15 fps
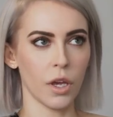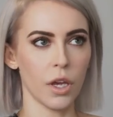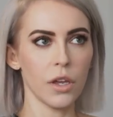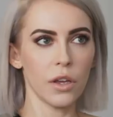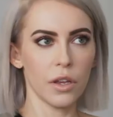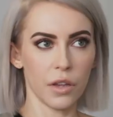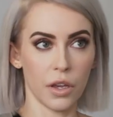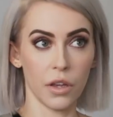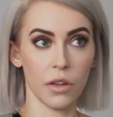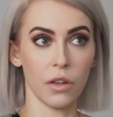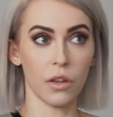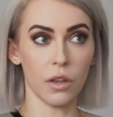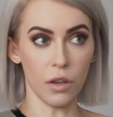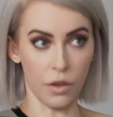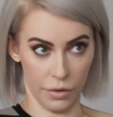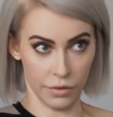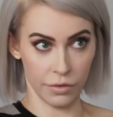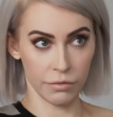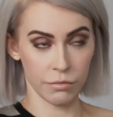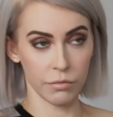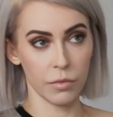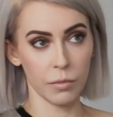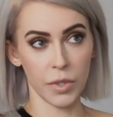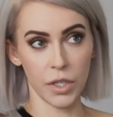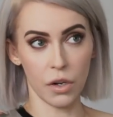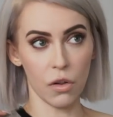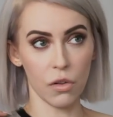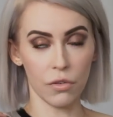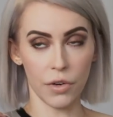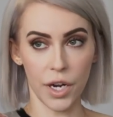he, Bobby Baldwin. He, uh -huh. I mean,
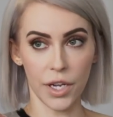all the